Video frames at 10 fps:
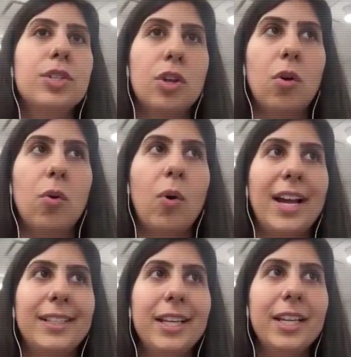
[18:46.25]

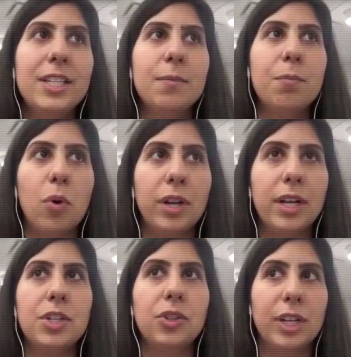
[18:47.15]
So I think it's
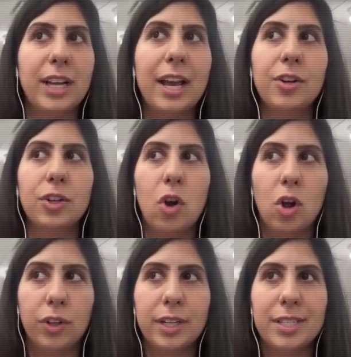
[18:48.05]
important to look at your
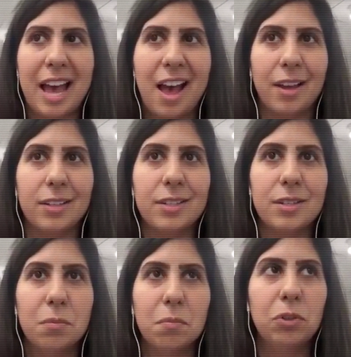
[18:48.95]
colleagues as